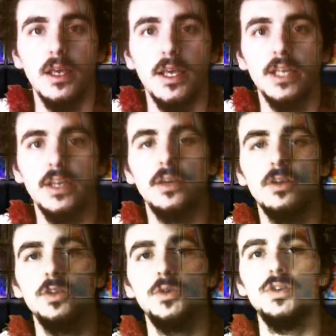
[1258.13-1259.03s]
In
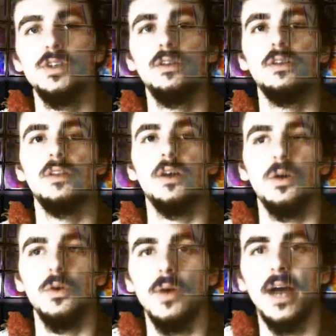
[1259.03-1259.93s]
conclusion,
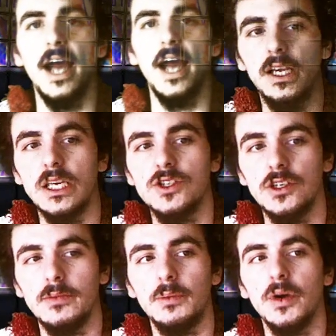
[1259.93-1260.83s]
though, I think he
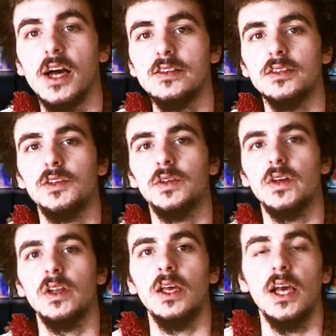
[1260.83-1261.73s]
should be prosecuted.